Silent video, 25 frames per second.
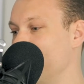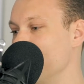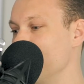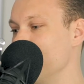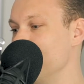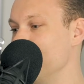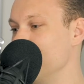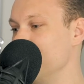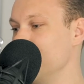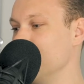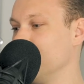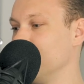the
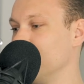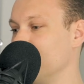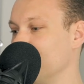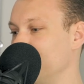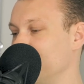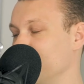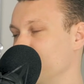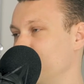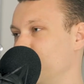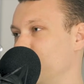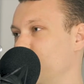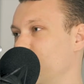media sort
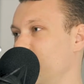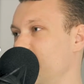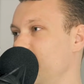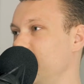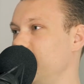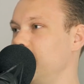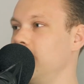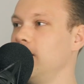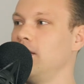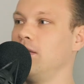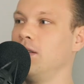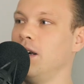of
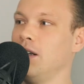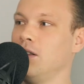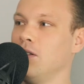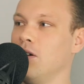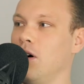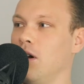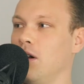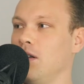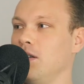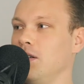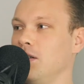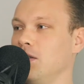portrays these
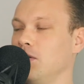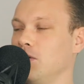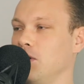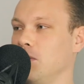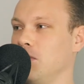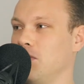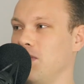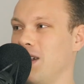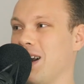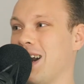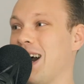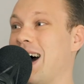technologies in
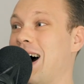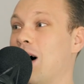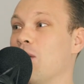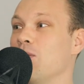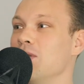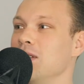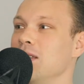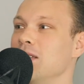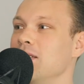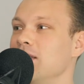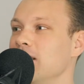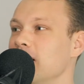terms of like how
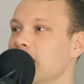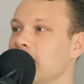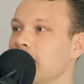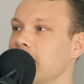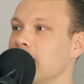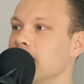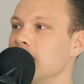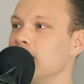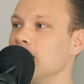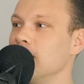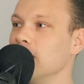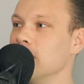easy it
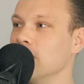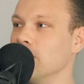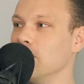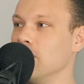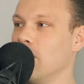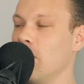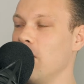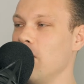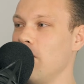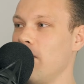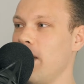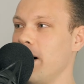is. The
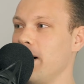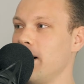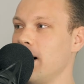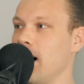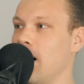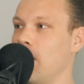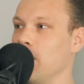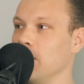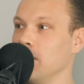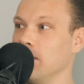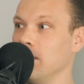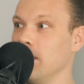story right
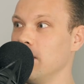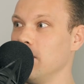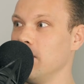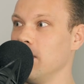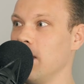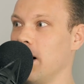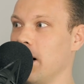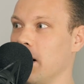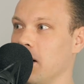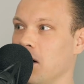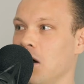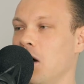now is
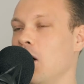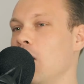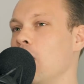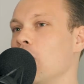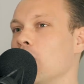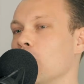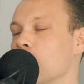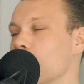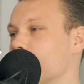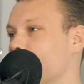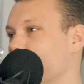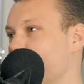literally like,
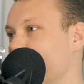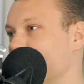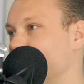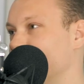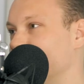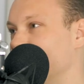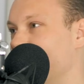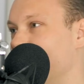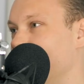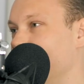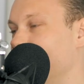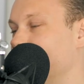go on a
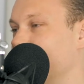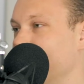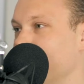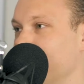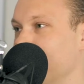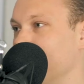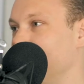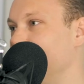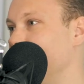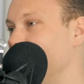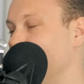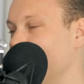website, click
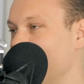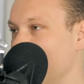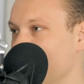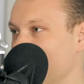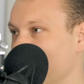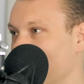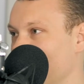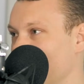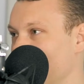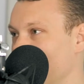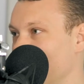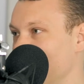on a big red
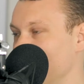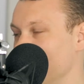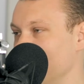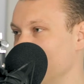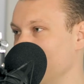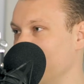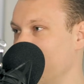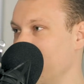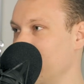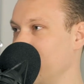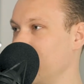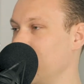button, and
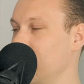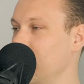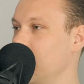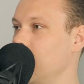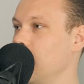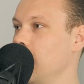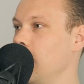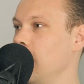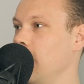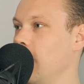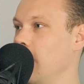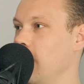you'll get
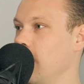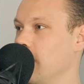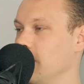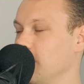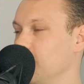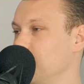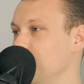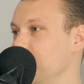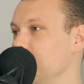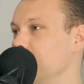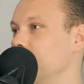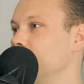a
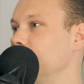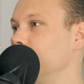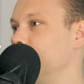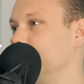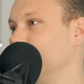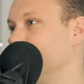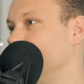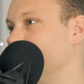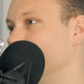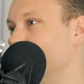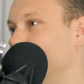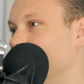
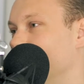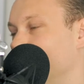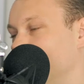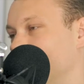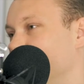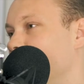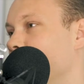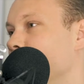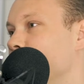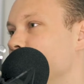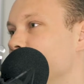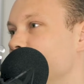
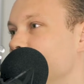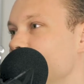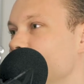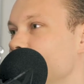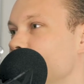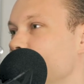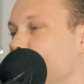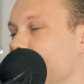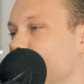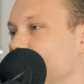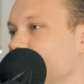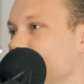Trump
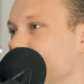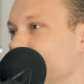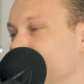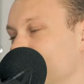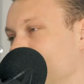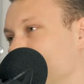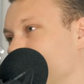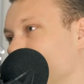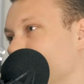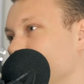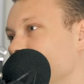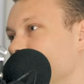speech where he says
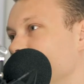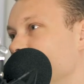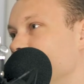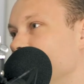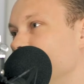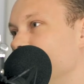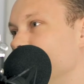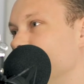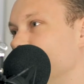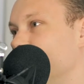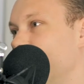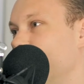something completely
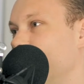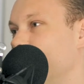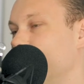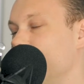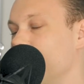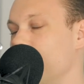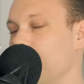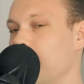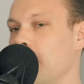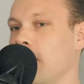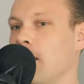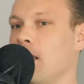different, right?
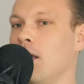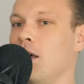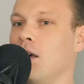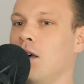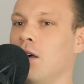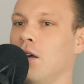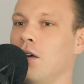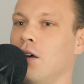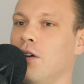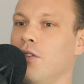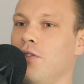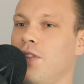
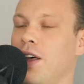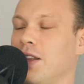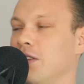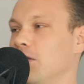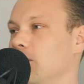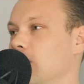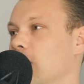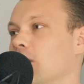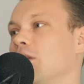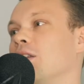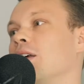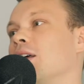
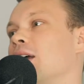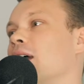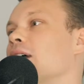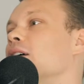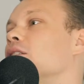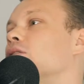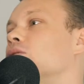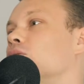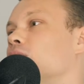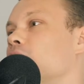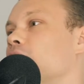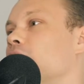That's not the
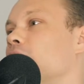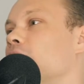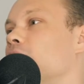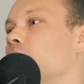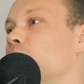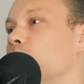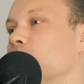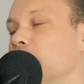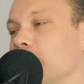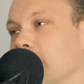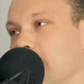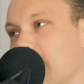case today.
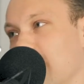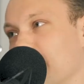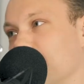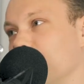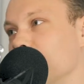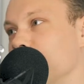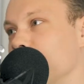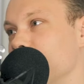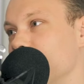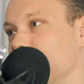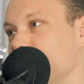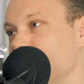We still have
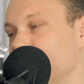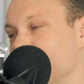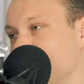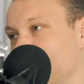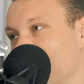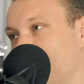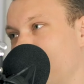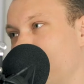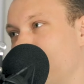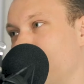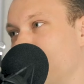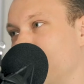some years to
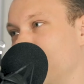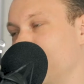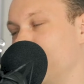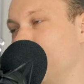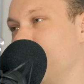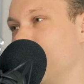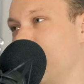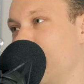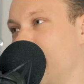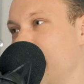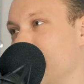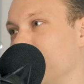prepare
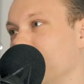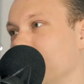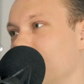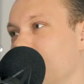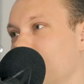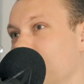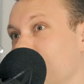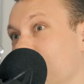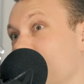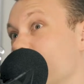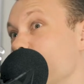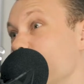for that actually
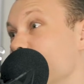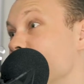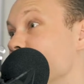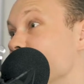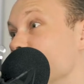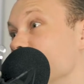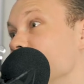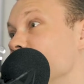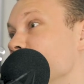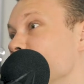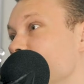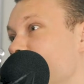happen. Like we
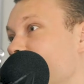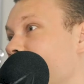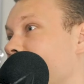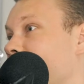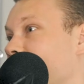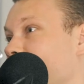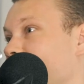couldn't do that,